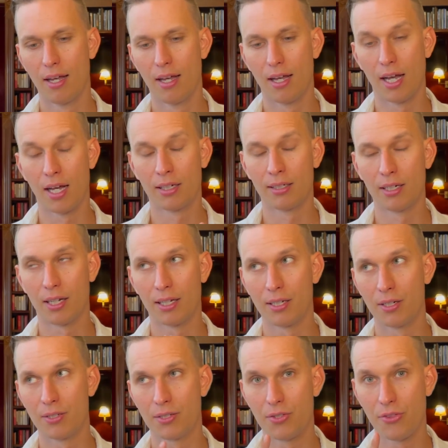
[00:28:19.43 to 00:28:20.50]

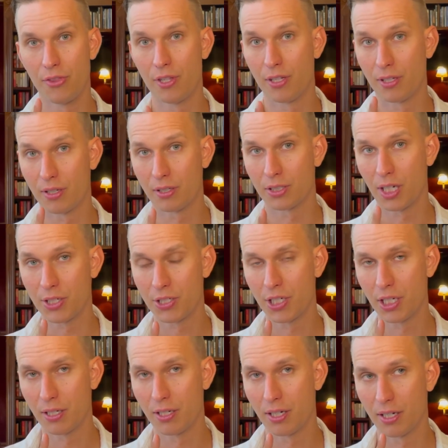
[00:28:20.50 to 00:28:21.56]
And
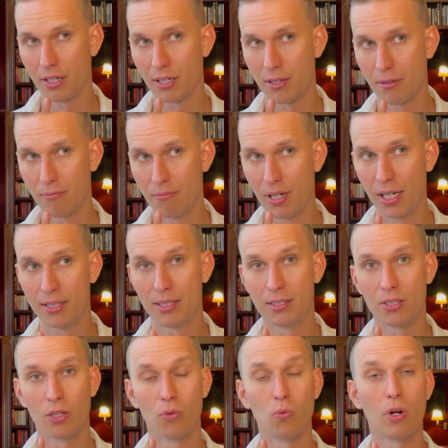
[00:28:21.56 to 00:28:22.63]
touching basis
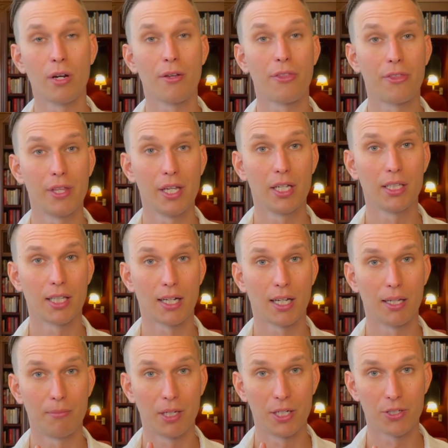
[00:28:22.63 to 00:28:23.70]
on one thing that I
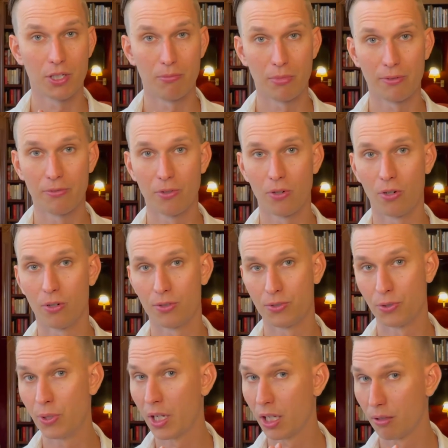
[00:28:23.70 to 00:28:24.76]
mentioned before,
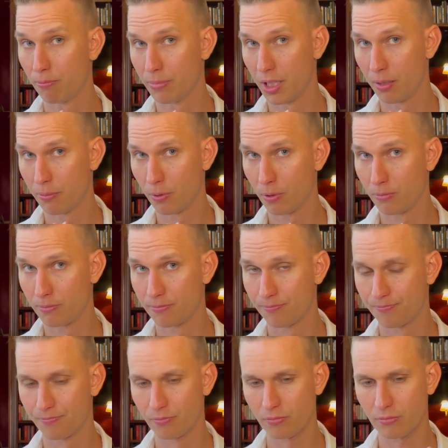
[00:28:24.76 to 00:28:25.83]
to help people.
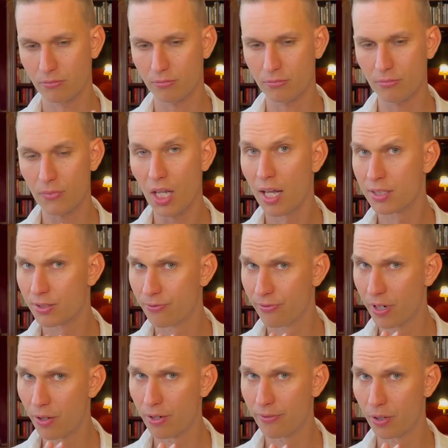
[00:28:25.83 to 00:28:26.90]
That's
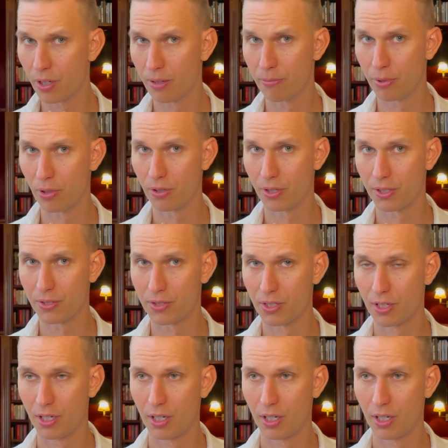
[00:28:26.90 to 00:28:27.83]
very, very important.